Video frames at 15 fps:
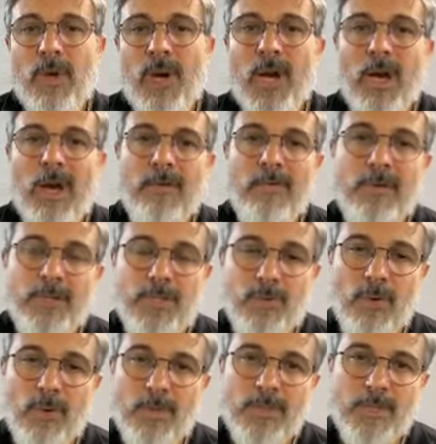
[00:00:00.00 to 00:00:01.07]
you have a
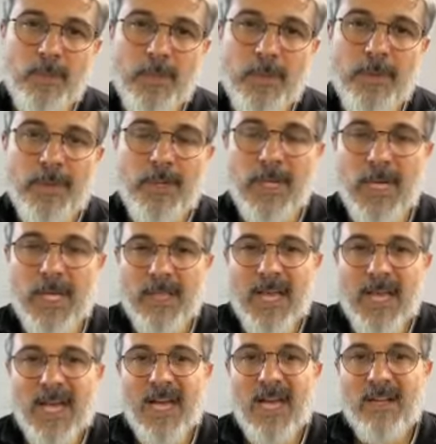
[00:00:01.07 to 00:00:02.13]
strong spirit and
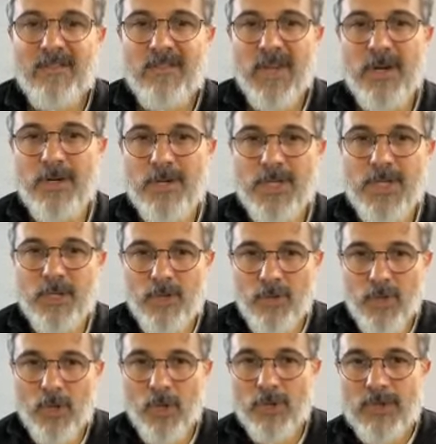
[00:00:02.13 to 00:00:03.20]
that kind of energy and you
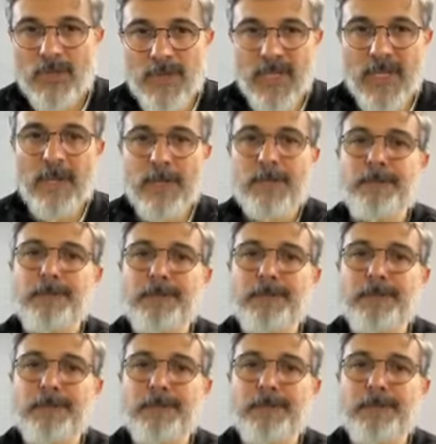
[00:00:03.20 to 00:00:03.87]
cultivate it,